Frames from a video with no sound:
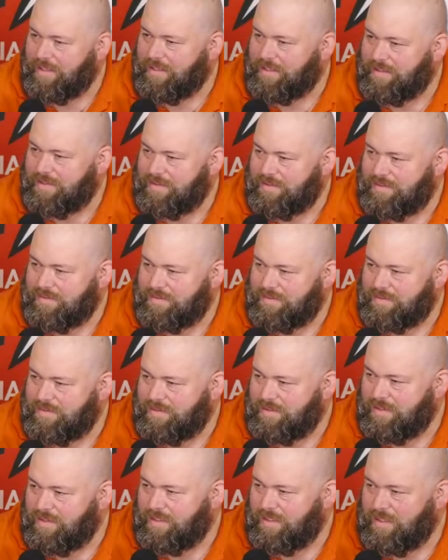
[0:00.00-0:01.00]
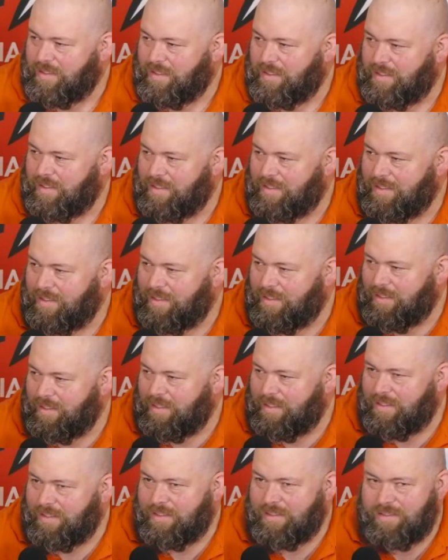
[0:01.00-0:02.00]

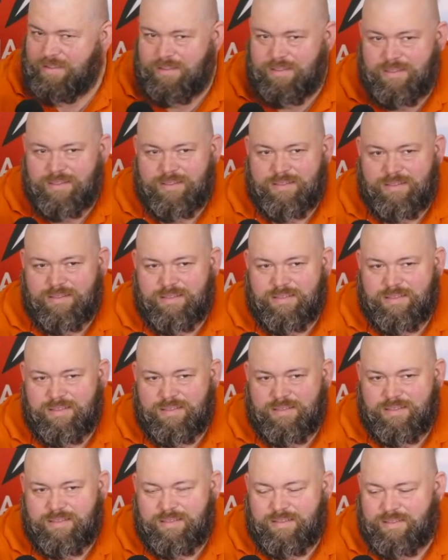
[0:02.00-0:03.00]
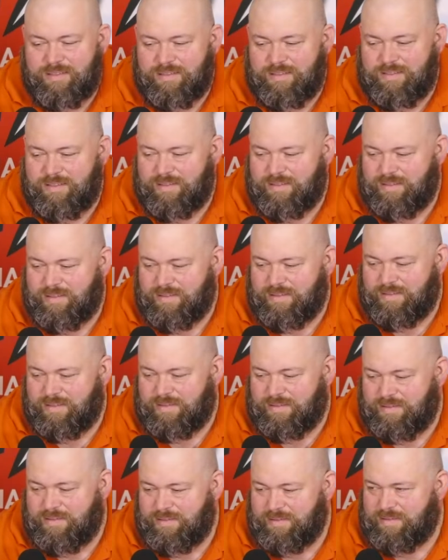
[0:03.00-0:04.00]

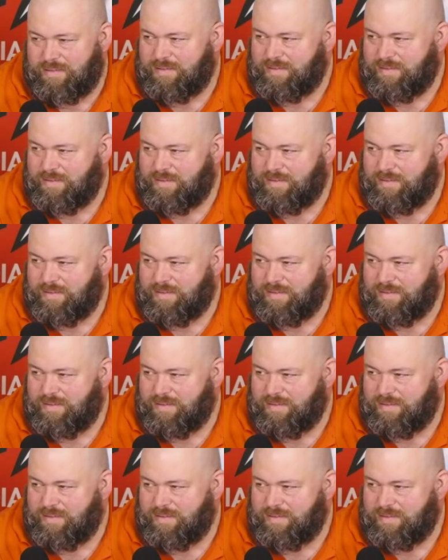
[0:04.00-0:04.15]
(not speaking)